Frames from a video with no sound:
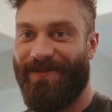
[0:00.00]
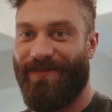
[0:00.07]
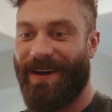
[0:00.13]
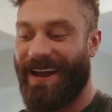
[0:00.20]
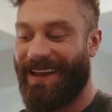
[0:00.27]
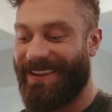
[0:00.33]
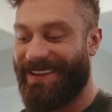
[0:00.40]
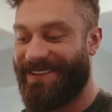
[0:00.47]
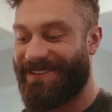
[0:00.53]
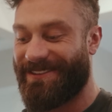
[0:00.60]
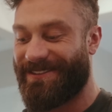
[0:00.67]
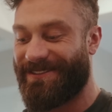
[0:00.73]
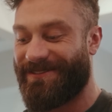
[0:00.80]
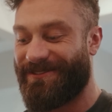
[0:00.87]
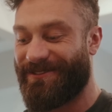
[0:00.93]
Bradley's
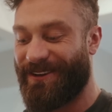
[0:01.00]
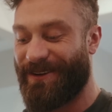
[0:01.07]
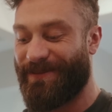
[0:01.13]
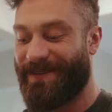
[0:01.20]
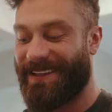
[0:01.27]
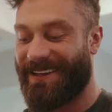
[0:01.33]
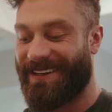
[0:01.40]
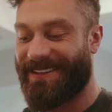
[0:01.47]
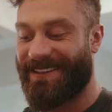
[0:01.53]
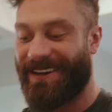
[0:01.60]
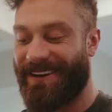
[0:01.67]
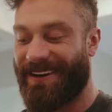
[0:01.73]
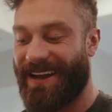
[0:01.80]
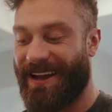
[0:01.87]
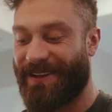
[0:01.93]
just screaming like a
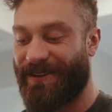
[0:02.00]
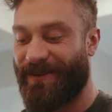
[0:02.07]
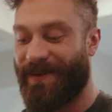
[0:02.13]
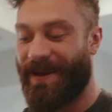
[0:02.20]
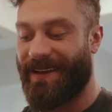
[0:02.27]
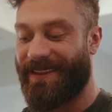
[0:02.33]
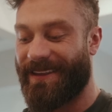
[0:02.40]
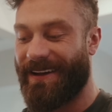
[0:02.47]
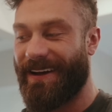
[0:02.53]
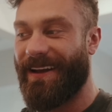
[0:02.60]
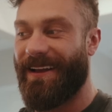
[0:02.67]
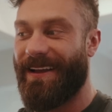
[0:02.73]
pterodactyl back there.